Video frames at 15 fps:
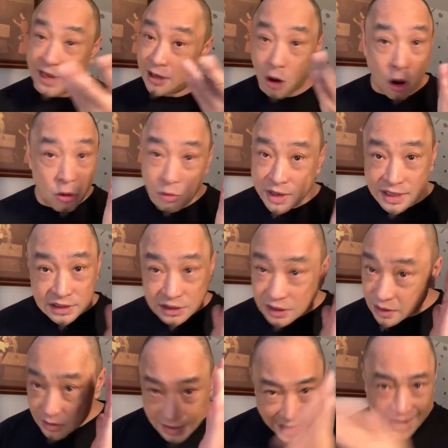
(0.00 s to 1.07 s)
always
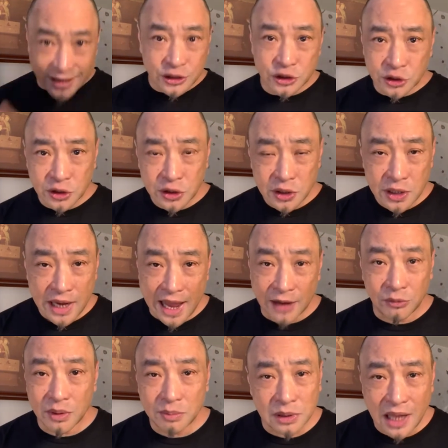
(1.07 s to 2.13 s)
answer
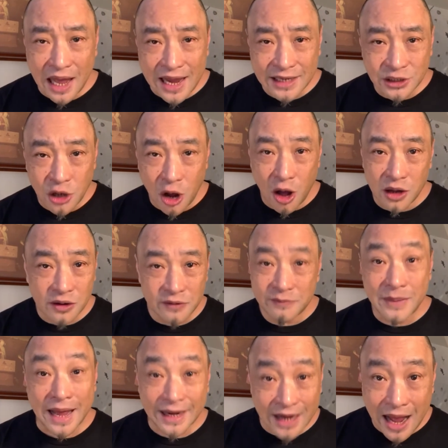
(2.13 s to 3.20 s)
and reply to all of
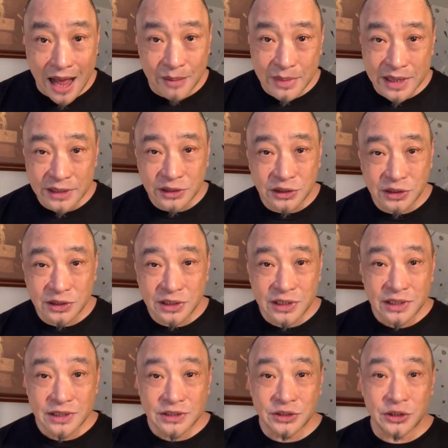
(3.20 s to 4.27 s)
my comments,
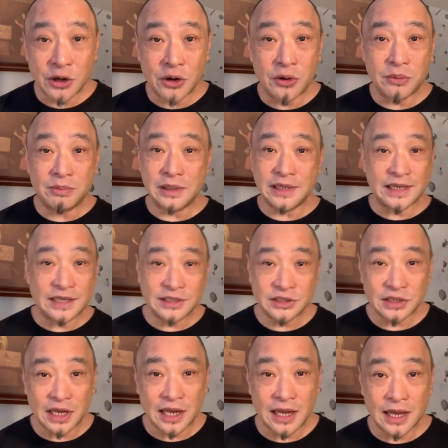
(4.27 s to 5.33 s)
so
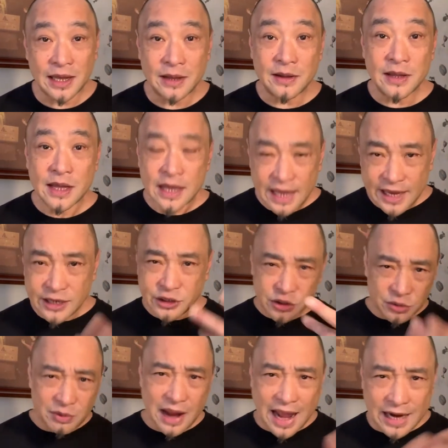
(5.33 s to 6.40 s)
please
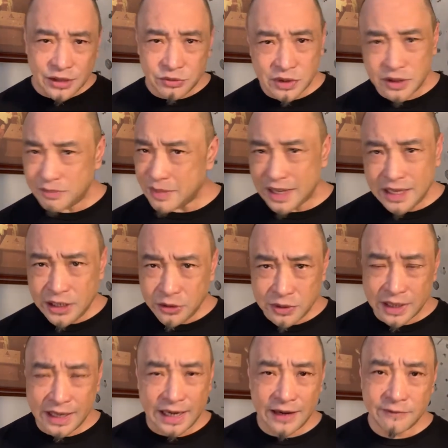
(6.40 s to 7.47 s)
interact with me. You
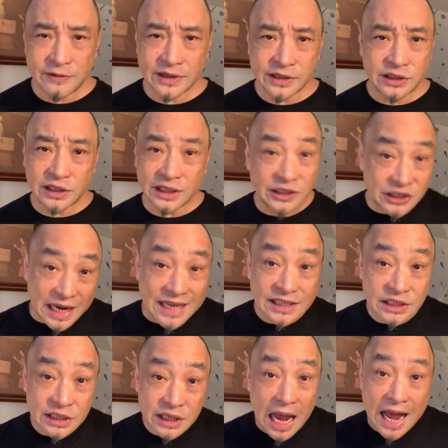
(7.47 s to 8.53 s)
can even
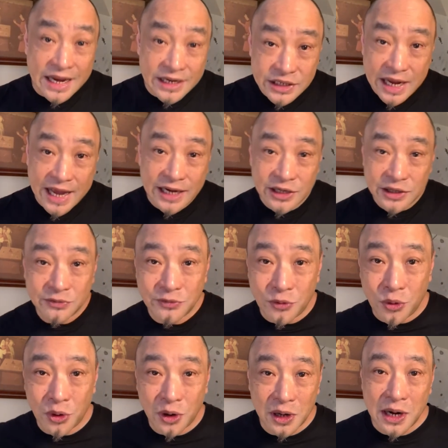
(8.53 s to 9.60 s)
suggest content
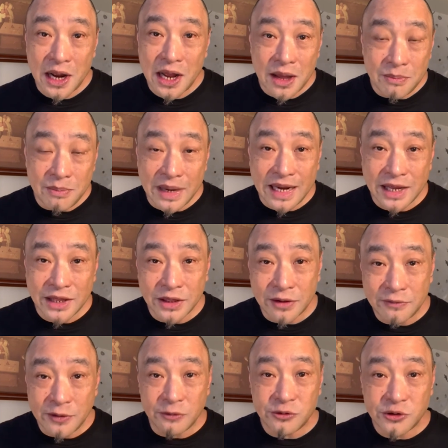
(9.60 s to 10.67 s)
for me in the
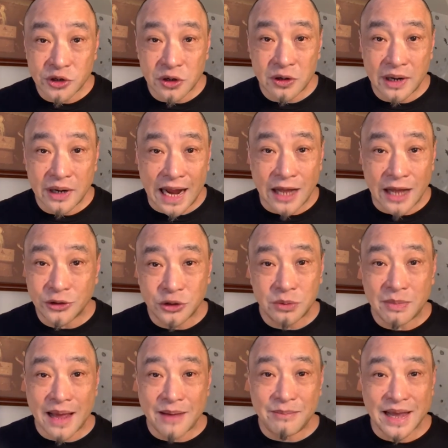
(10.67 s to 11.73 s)
future, and I'll do
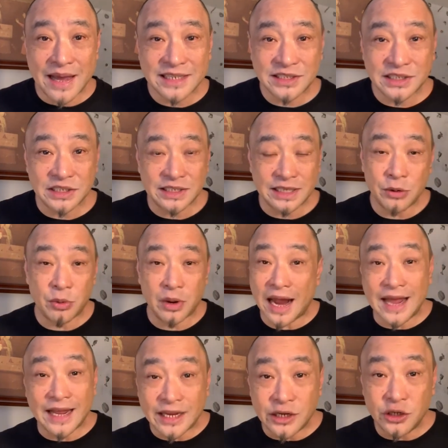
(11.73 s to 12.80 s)
my best to see what I
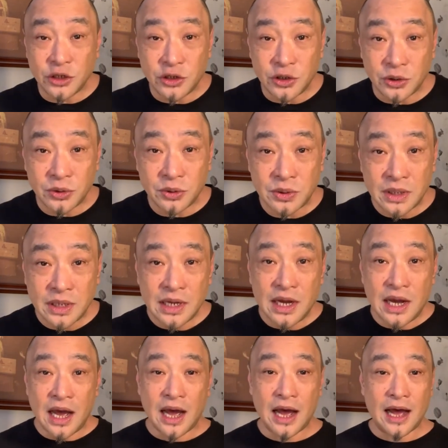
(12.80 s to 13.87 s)
can do
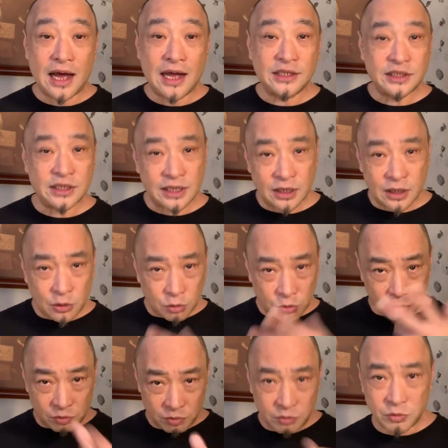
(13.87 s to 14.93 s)
to
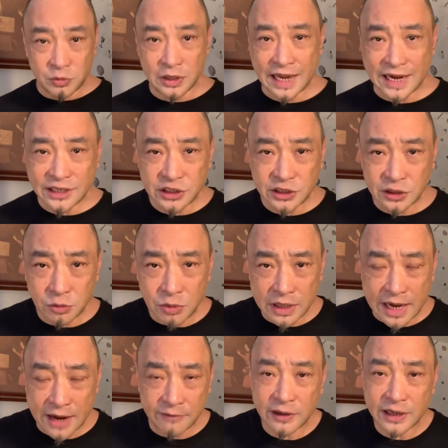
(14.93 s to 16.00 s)
relate to
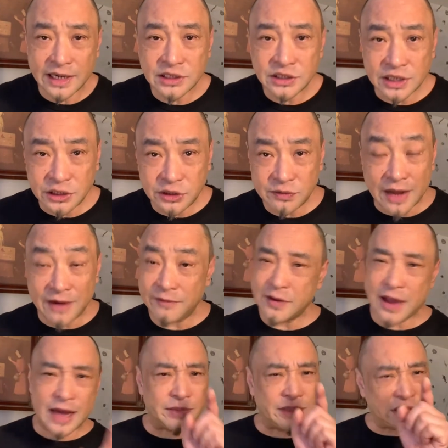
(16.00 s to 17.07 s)
whatever it is that you've got. If you've
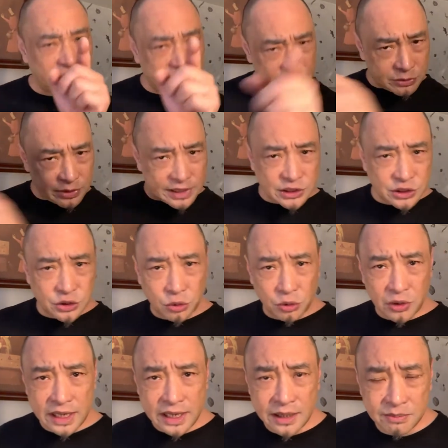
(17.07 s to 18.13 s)
got a mysterious
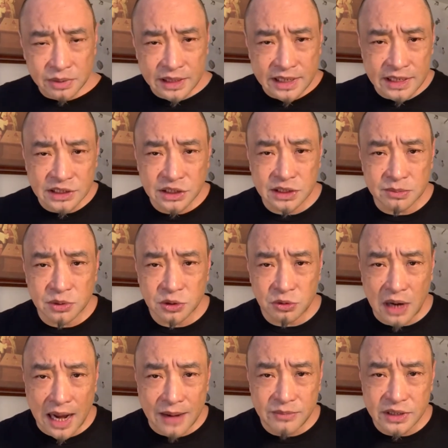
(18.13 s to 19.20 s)
story, please
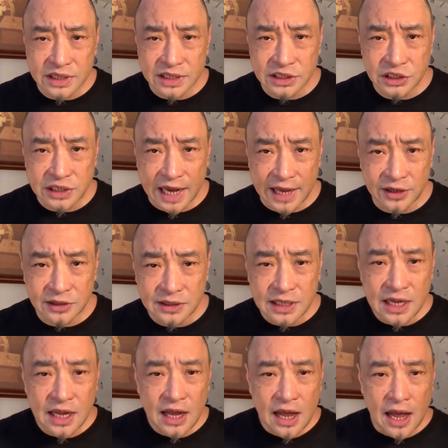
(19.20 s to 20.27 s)
subscribe to this channel.
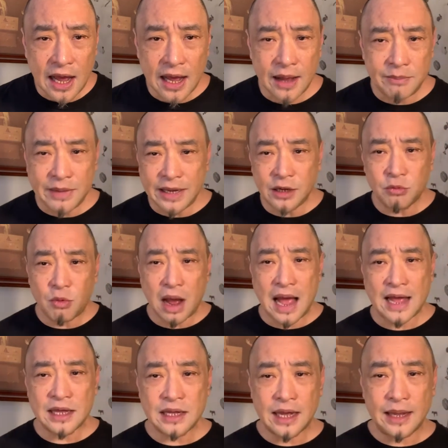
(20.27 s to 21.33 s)

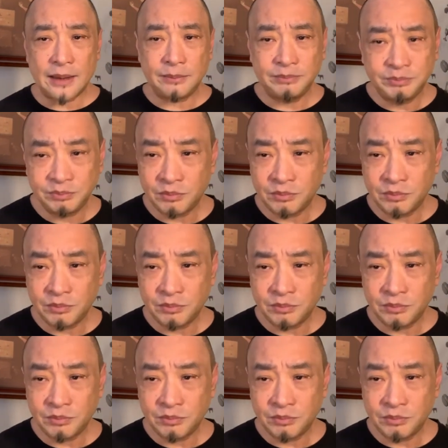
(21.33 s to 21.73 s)
Meanwhile,